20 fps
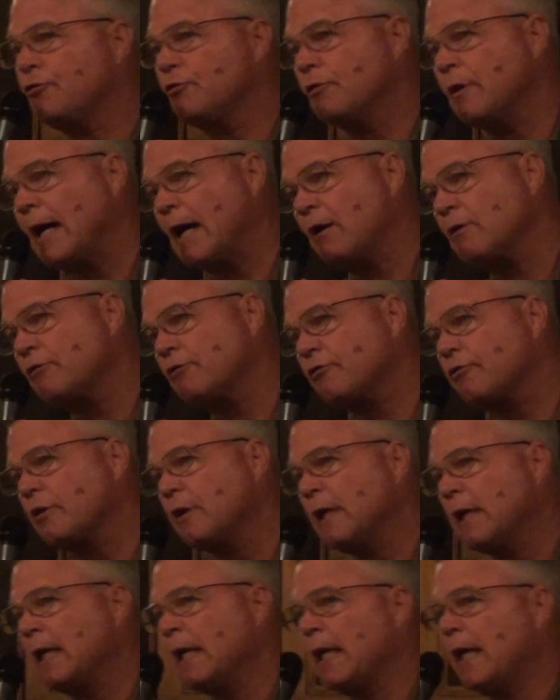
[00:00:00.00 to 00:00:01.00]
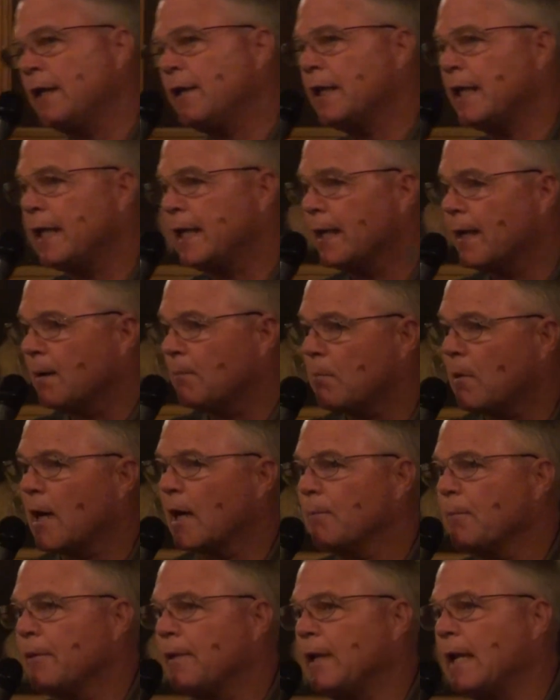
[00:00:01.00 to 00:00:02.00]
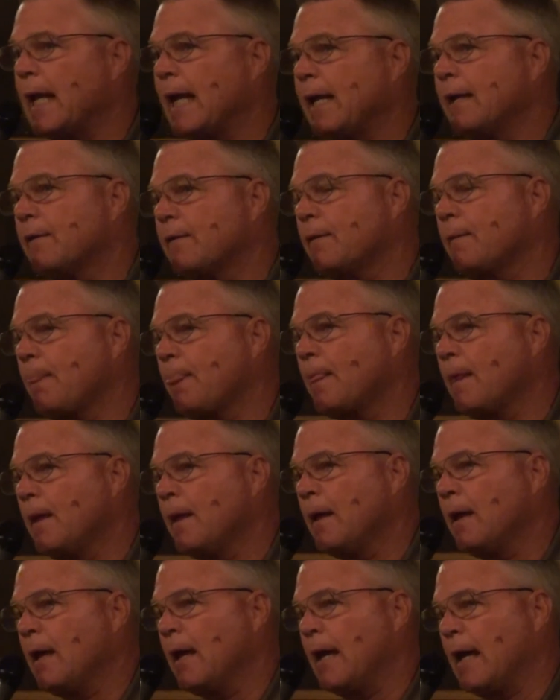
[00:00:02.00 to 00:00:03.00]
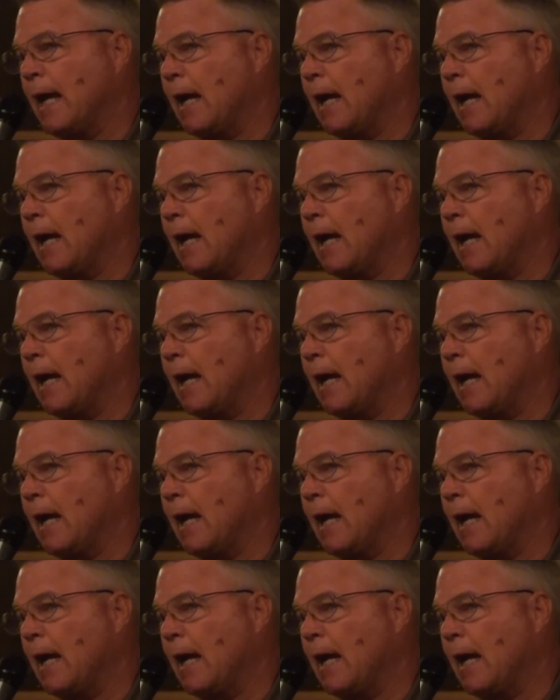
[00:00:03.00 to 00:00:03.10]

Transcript: 2 outs in the bottom of the ninth.